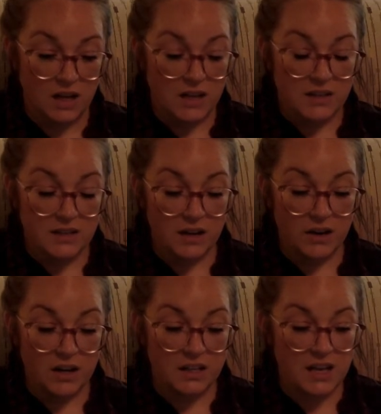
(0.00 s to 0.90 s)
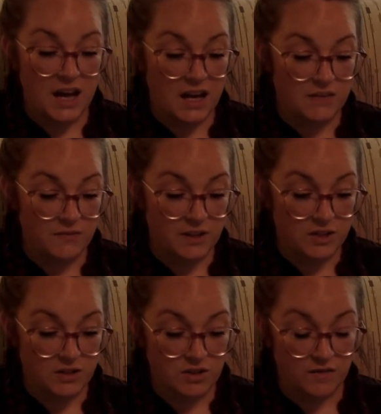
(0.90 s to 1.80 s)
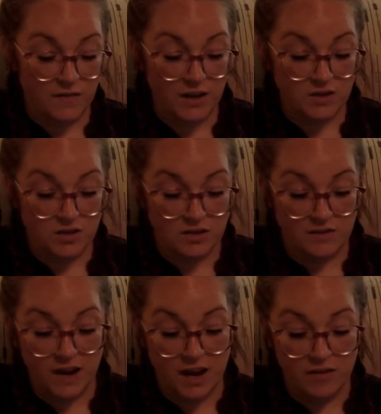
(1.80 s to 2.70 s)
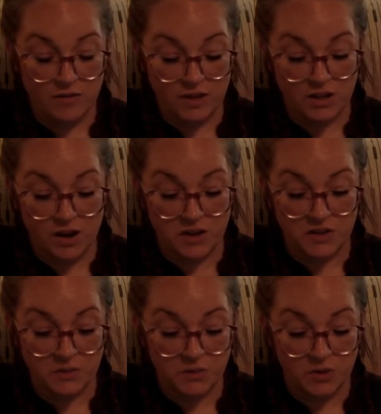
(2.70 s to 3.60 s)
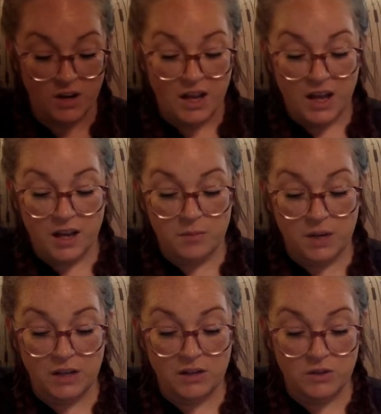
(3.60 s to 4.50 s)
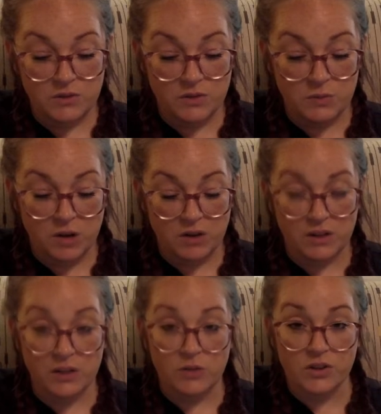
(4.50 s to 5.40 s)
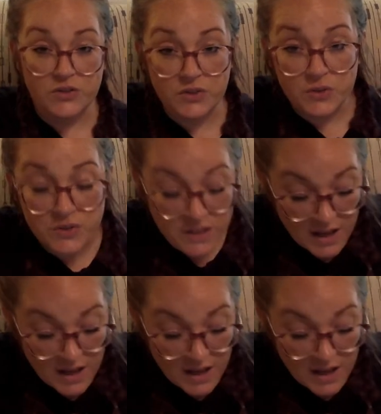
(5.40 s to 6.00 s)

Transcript: staring at the half-finished confection of ivory gossamer and minute sparkling crystals,